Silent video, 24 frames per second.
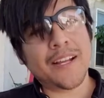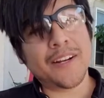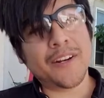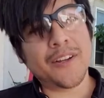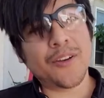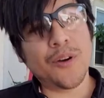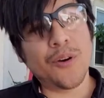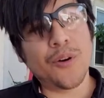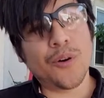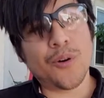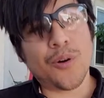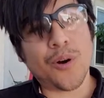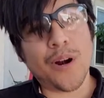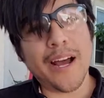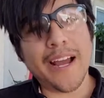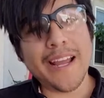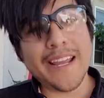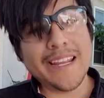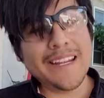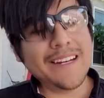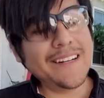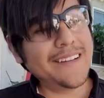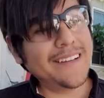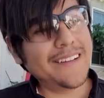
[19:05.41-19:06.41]
gonna go
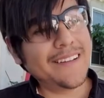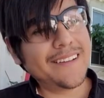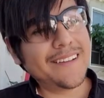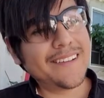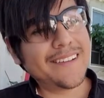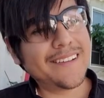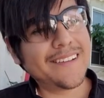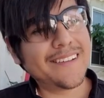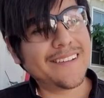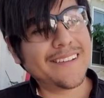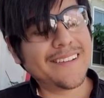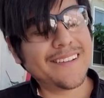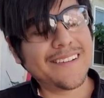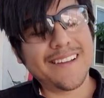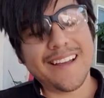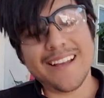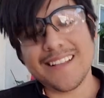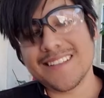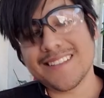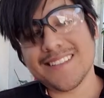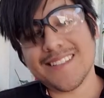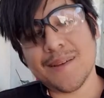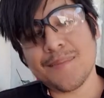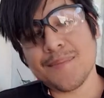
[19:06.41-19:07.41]
crying
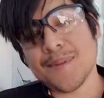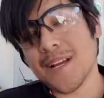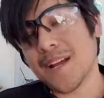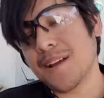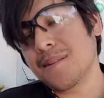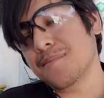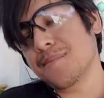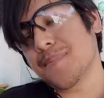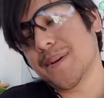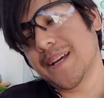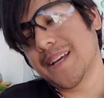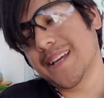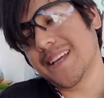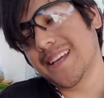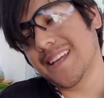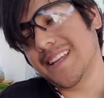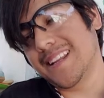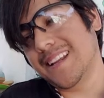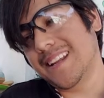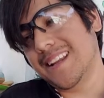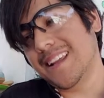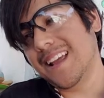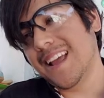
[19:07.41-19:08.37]
at the same time. But